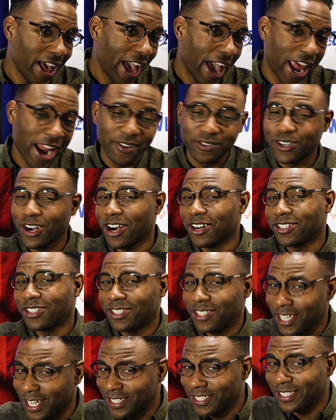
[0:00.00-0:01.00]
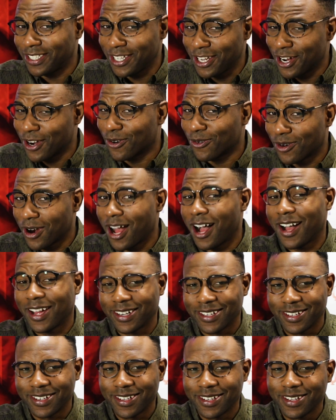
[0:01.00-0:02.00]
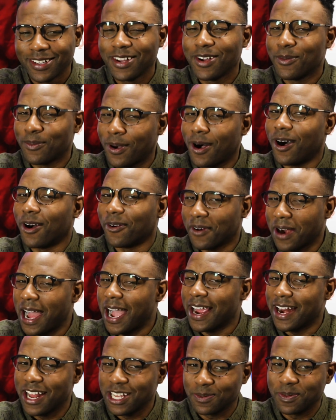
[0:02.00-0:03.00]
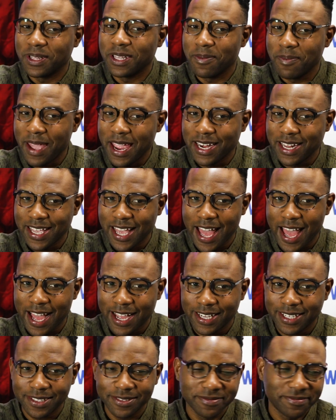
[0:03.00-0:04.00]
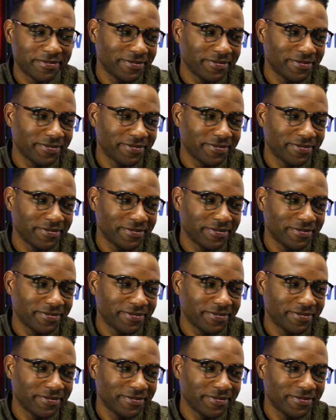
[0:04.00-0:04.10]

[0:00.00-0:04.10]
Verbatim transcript: And after our six year run, Paul Ryan has been the maniac.